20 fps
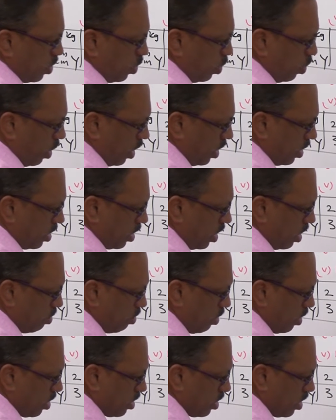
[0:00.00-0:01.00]

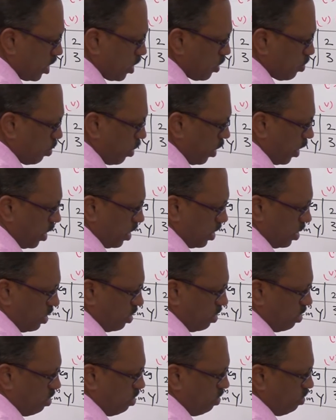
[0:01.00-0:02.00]
means this point,
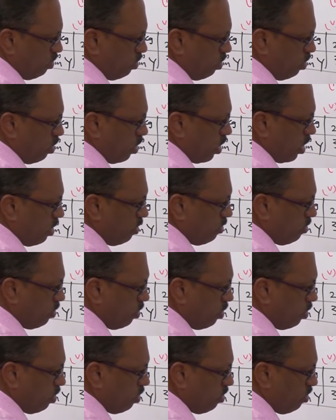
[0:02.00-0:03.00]
4 and
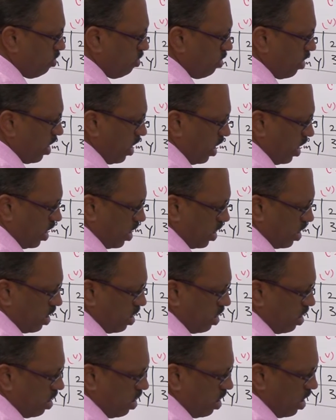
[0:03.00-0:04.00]
4 here,
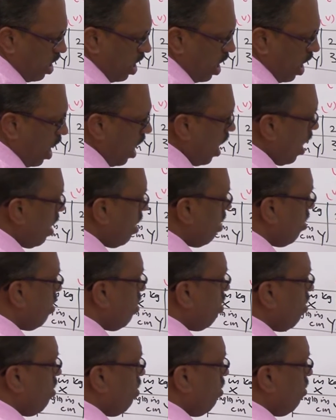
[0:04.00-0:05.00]

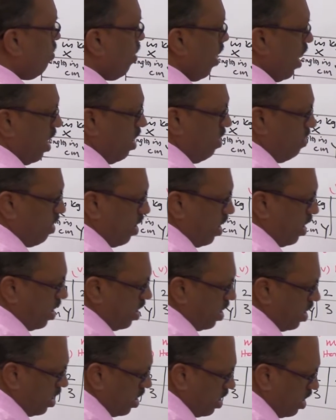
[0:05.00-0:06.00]
and 5
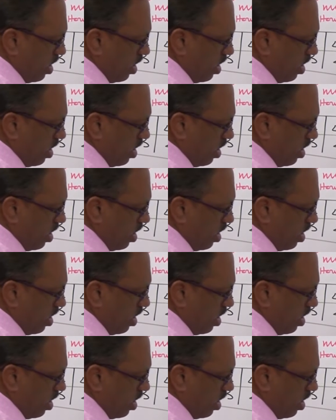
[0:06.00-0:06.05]
and